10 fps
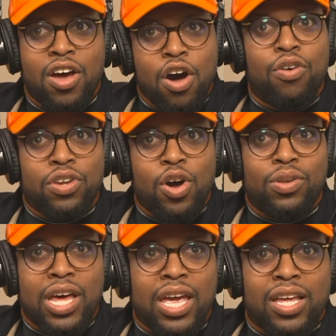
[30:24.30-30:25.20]
oh no,
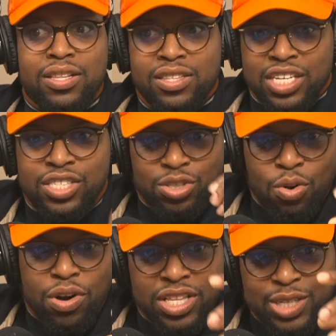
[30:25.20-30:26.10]
like this
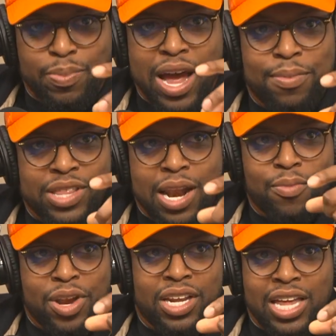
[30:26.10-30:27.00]
story, this Bible that I'm reading,